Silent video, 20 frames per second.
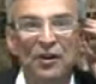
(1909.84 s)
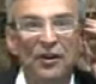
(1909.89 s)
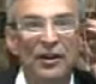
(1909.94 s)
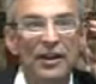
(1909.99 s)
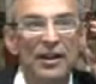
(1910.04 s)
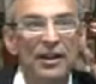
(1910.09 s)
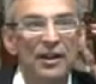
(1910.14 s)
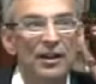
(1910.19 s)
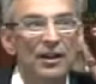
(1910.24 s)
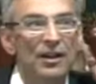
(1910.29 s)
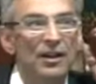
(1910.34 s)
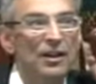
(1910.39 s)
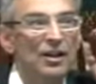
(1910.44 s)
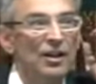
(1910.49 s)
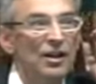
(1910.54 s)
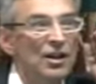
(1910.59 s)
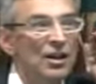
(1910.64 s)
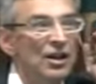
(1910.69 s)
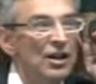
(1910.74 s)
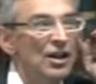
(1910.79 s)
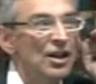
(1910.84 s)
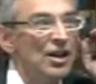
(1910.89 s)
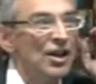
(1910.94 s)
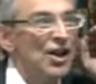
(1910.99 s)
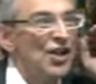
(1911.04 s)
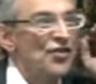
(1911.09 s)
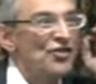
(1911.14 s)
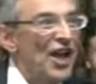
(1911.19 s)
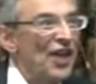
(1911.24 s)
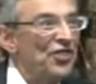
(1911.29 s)
theory,
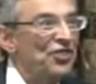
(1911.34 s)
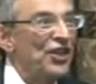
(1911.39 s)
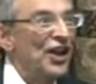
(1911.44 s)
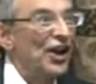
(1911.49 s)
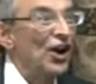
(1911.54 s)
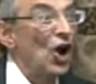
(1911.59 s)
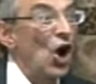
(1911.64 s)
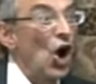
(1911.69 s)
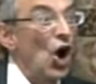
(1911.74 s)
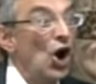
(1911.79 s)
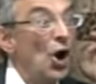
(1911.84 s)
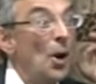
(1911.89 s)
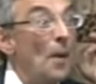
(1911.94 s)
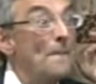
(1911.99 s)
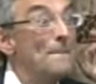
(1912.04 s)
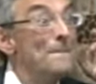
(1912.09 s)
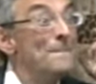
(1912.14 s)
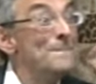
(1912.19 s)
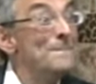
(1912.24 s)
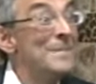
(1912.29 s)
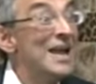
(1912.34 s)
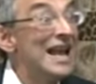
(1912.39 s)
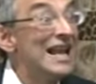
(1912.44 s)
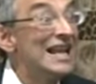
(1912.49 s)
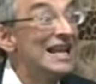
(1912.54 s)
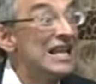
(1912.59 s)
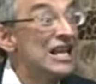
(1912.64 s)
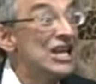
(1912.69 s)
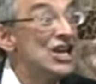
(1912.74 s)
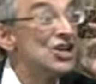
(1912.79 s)
that there are
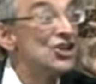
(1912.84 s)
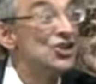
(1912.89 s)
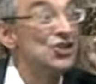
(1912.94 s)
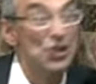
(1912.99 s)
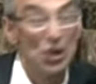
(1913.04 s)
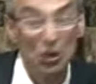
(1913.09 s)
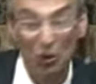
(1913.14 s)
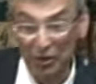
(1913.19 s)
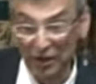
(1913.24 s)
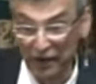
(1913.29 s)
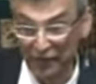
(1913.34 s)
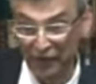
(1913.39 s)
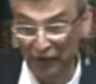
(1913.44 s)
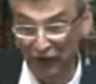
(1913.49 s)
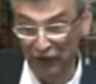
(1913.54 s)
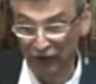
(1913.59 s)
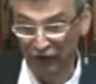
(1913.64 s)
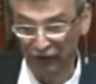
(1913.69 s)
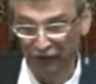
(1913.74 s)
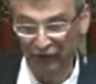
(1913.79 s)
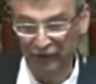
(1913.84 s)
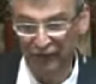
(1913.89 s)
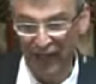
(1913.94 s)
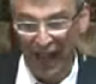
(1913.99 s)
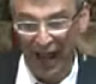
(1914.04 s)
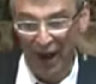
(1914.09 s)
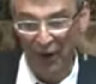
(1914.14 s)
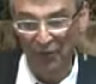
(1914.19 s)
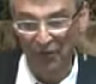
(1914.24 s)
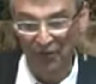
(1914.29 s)
many universes
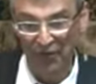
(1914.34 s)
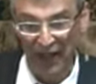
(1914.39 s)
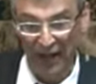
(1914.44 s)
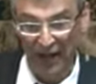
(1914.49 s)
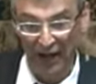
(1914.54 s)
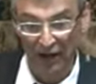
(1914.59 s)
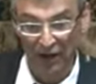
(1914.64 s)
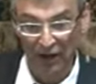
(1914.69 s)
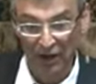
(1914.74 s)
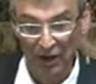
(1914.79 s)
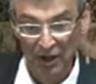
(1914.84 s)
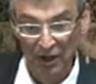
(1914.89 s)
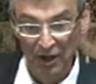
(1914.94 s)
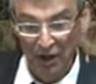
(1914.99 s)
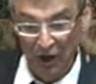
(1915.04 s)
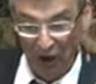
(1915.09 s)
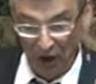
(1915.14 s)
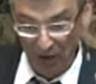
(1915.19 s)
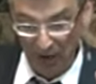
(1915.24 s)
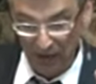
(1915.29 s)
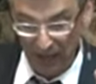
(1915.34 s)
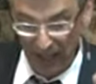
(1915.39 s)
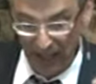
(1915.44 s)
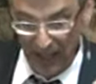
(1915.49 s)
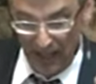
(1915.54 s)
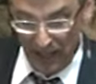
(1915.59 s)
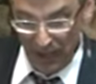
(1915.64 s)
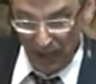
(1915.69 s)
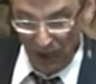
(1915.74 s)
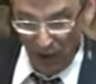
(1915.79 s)
out there,
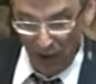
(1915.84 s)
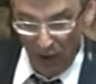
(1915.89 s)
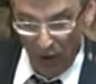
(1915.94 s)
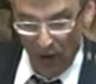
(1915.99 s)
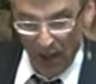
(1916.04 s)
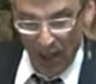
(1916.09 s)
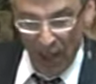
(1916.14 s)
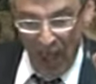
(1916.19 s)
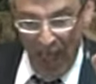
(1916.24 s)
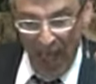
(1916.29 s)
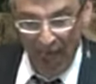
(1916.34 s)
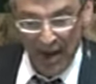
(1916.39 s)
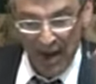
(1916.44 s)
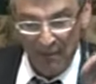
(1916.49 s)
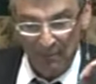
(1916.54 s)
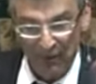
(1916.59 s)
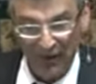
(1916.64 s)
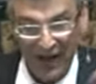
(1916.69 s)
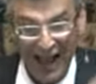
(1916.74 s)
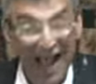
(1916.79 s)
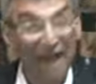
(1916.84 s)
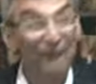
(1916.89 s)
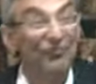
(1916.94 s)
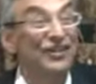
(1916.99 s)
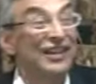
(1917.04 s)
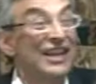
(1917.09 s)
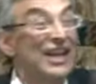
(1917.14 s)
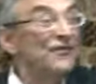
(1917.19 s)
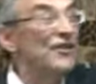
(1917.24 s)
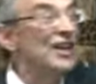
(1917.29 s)
okay? And
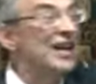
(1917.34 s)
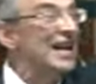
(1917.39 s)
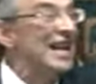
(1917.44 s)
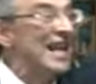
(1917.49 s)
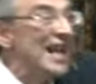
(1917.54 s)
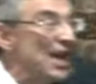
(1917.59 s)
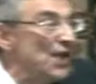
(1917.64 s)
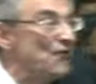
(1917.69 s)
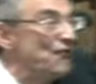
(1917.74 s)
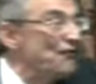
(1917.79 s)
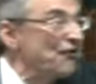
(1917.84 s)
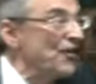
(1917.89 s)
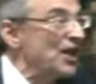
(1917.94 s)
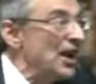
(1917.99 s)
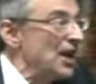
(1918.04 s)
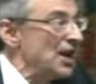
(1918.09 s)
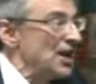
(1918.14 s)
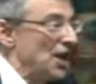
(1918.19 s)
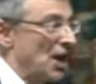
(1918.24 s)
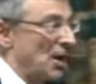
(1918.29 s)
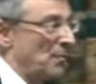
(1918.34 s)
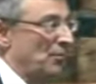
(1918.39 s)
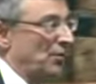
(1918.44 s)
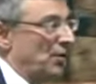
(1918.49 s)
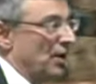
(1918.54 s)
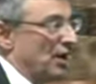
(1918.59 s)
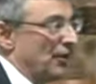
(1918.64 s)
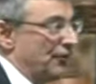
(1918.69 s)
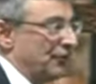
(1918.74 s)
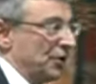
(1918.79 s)
perhaps even an infinite
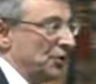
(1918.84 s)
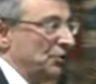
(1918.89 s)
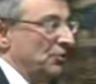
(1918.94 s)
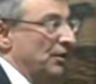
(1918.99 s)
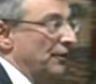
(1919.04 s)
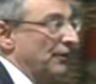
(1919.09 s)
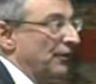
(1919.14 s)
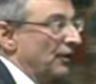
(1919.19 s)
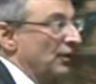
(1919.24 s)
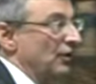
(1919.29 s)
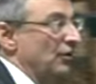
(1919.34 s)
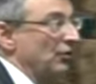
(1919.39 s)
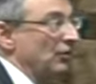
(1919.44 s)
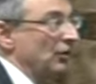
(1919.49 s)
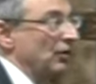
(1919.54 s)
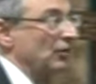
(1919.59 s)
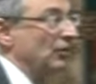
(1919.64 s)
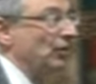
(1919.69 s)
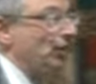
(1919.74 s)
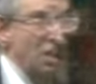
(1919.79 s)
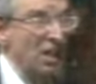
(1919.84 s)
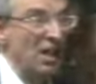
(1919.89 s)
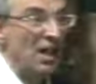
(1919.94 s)
number of universes.